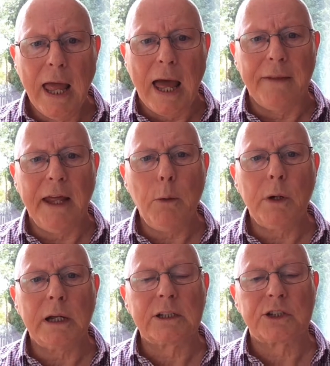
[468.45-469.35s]
And they were an
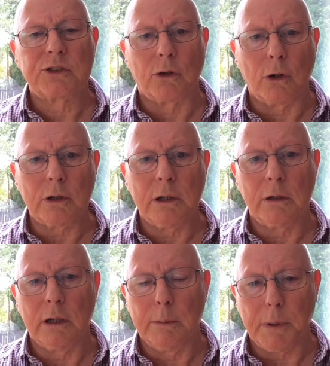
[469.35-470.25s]

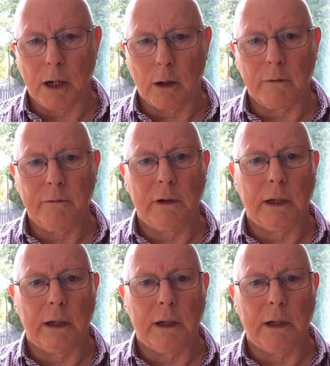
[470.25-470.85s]
extraordinarily powerful